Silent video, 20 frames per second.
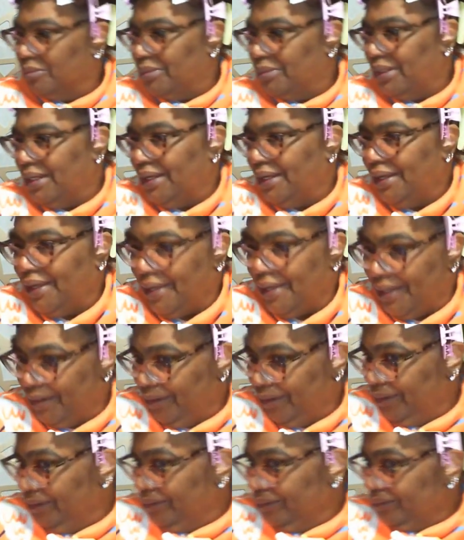My
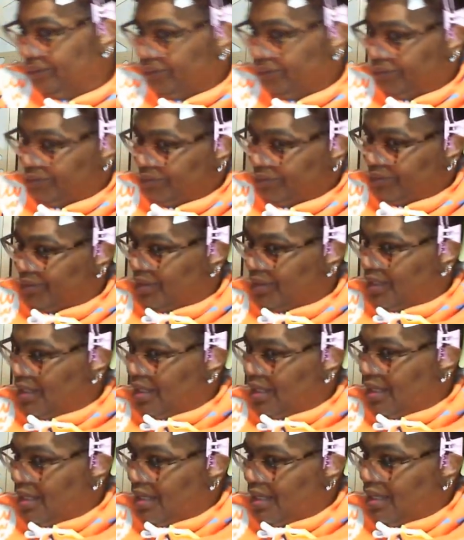hair.
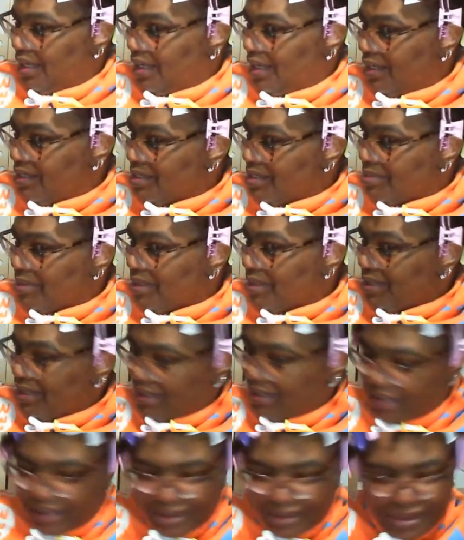And especially
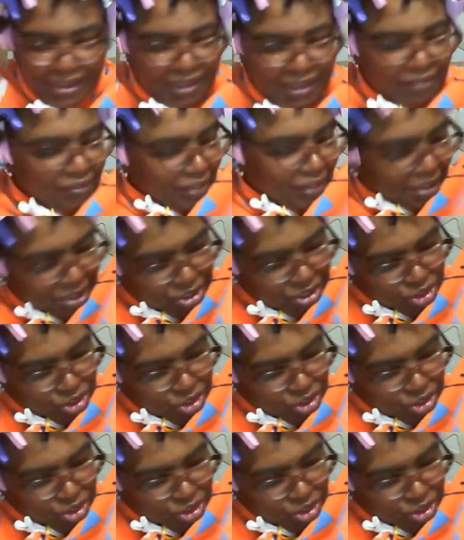now that I've done a